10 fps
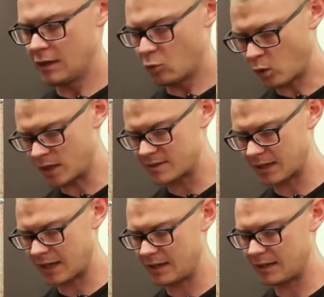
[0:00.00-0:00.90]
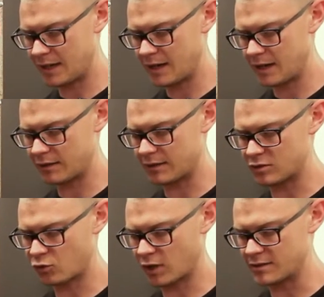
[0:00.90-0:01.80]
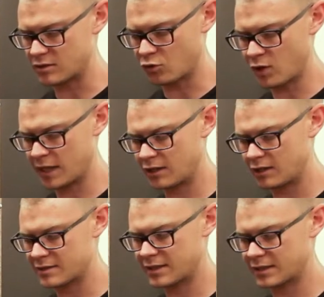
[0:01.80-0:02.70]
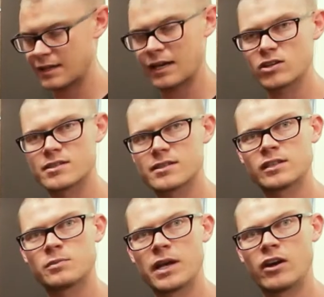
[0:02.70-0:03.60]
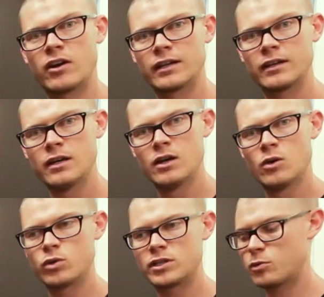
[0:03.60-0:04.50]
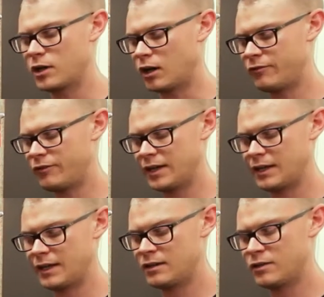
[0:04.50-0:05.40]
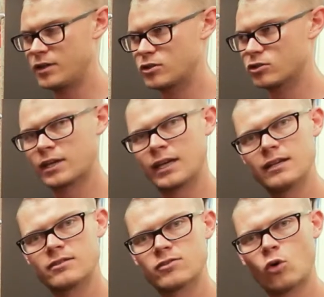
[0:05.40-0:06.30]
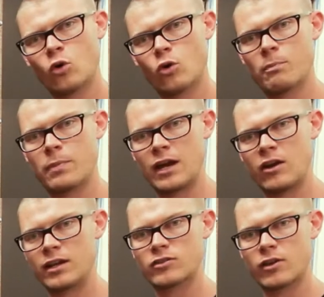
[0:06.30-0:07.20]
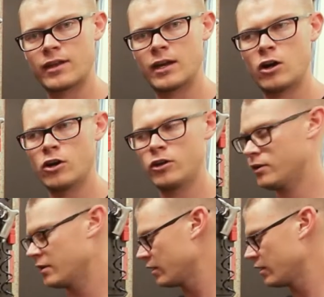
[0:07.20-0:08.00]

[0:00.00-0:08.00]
Once again here, this runs a regular 6806 bearing, which we offer in individual kits or bearings on their own